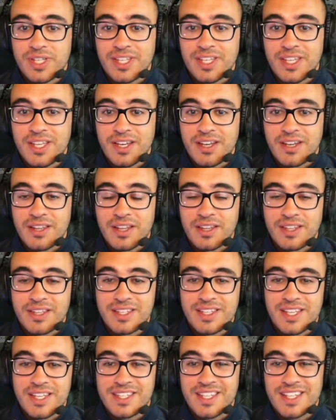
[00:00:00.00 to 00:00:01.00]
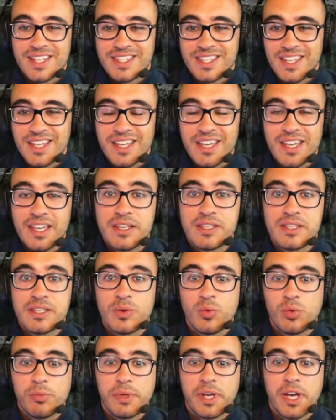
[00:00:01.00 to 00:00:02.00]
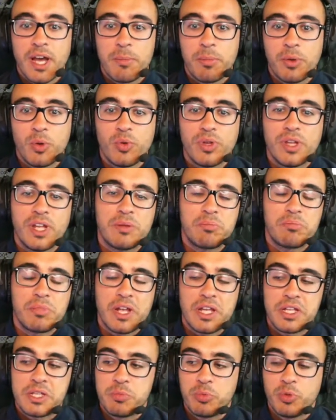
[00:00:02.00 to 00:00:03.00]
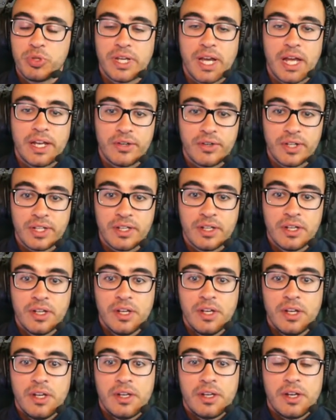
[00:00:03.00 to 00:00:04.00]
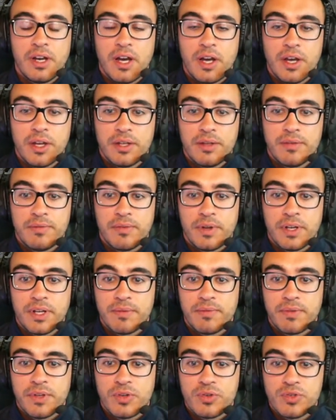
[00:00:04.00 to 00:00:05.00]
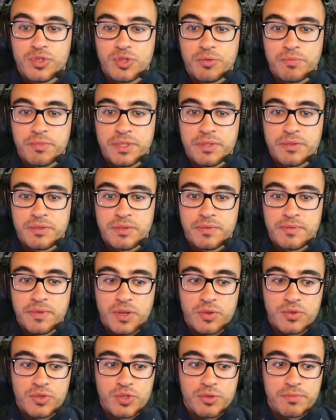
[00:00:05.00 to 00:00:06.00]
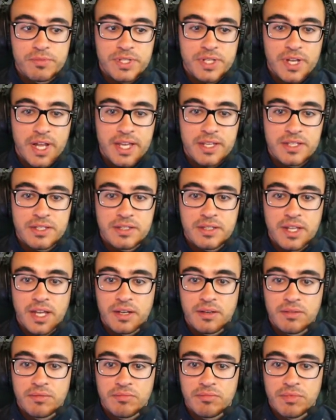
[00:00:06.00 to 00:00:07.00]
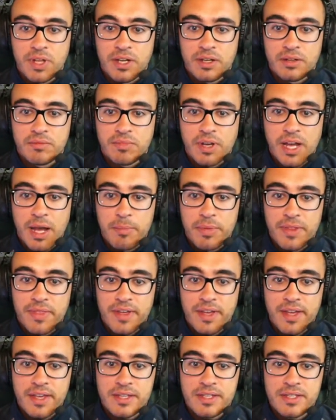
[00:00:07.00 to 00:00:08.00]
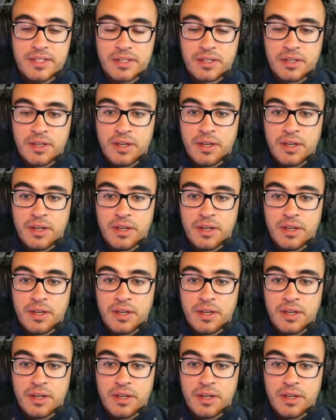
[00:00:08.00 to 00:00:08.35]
here that it's just 16 gigs. You will be happy with that. I put 100. If it consumes less, then happy days.